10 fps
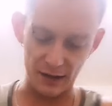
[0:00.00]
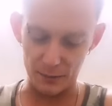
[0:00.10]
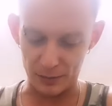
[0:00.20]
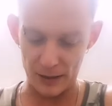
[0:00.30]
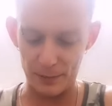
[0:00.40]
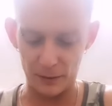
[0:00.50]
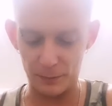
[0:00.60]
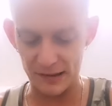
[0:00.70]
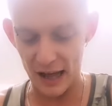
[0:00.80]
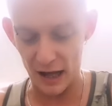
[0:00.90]

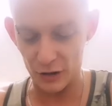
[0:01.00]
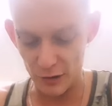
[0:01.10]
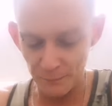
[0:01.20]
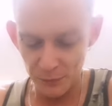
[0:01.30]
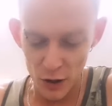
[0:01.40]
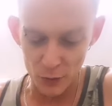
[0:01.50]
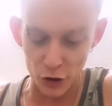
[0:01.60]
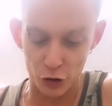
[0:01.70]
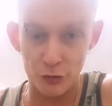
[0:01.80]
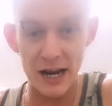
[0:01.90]

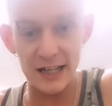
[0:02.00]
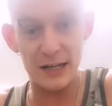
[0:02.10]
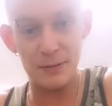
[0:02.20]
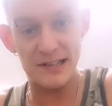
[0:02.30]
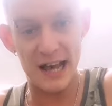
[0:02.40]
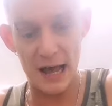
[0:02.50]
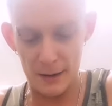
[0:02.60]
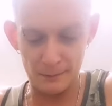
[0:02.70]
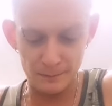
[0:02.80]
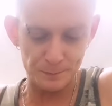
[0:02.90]
potatoes. You want to grate your
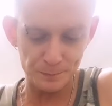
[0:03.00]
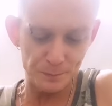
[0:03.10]
potato.